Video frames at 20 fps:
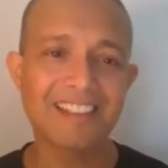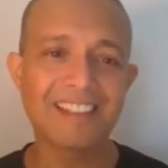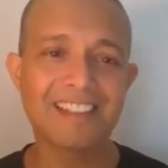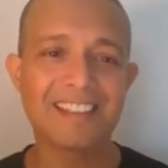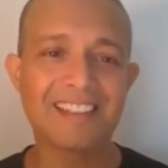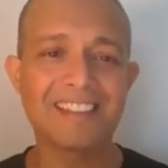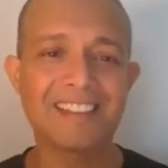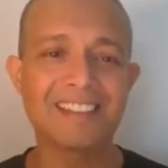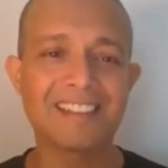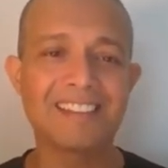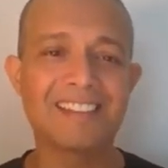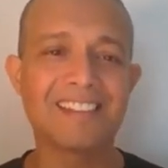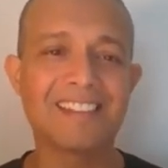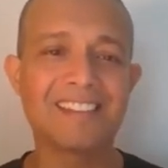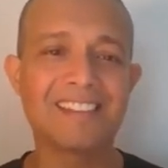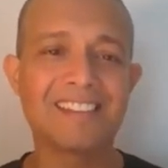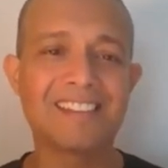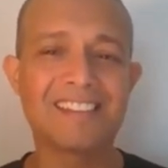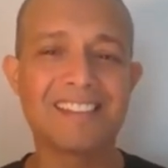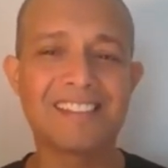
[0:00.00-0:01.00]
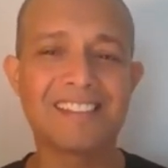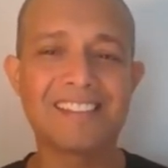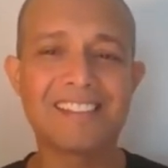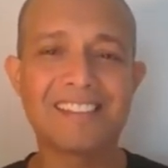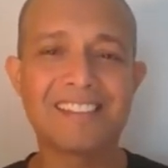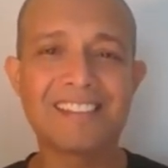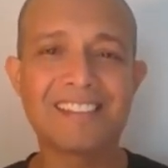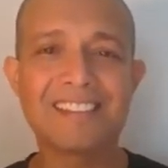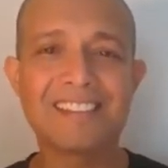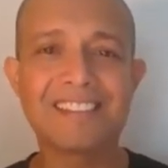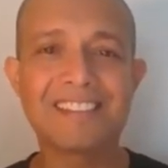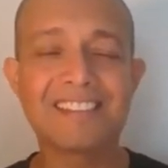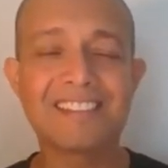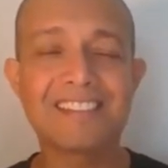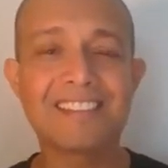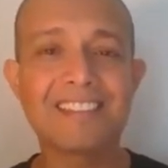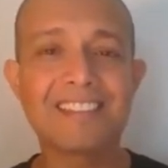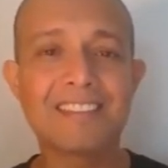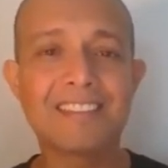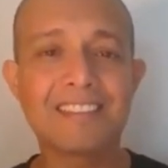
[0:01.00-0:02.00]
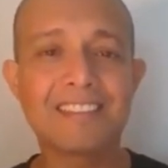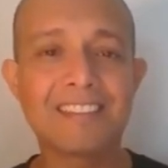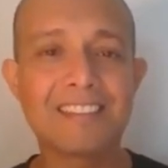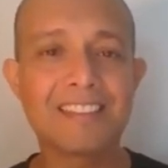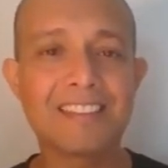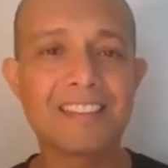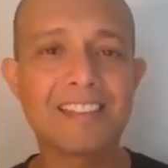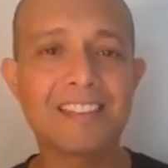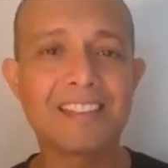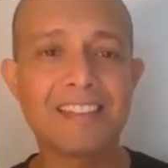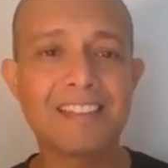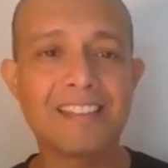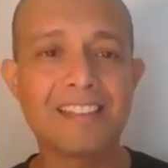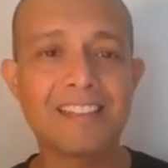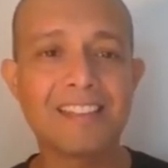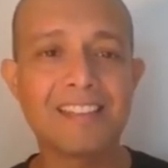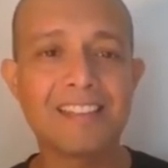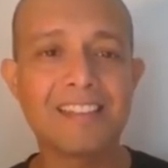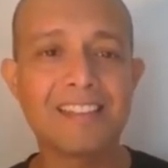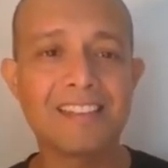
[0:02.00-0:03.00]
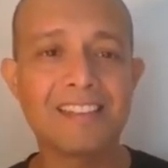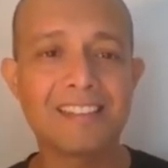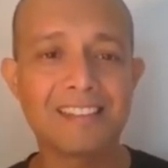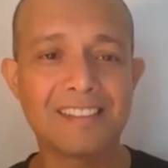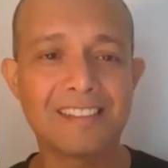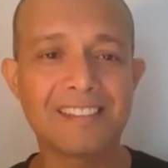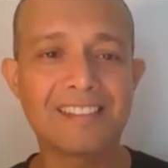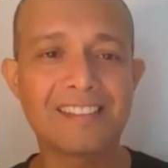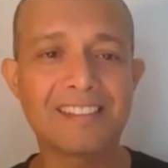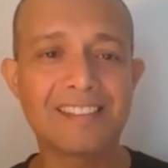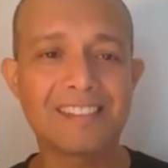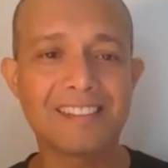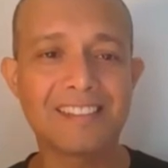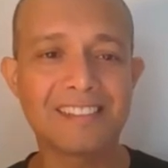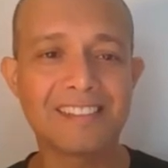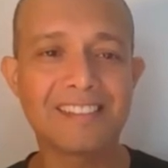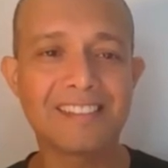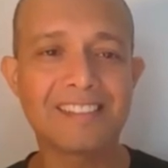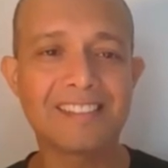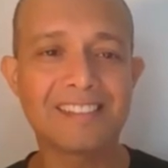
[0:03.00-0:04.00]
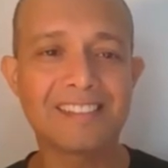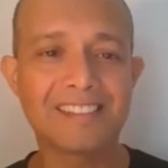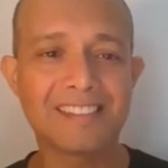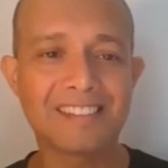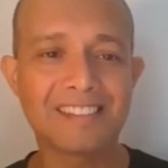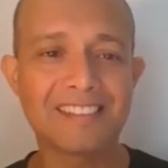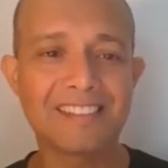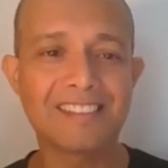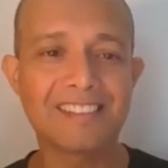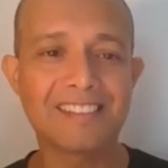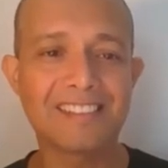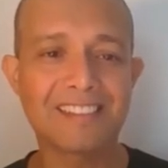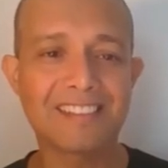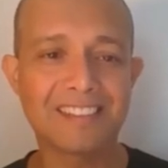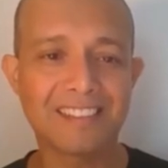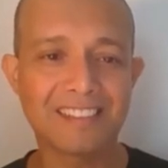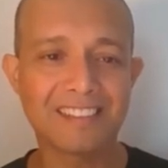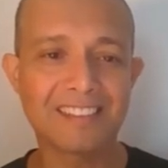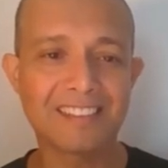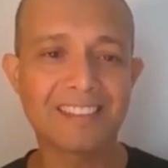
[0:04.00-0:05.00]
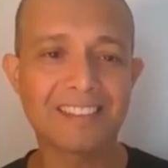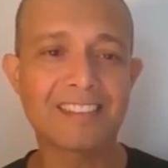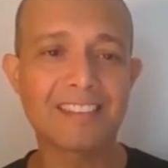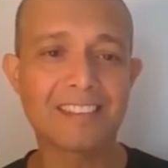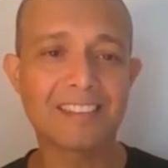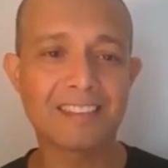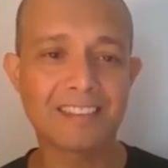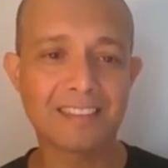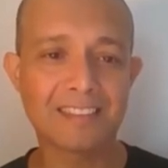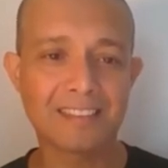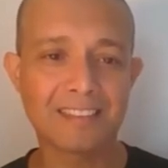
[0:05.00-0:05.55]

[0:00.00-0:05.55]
(silent)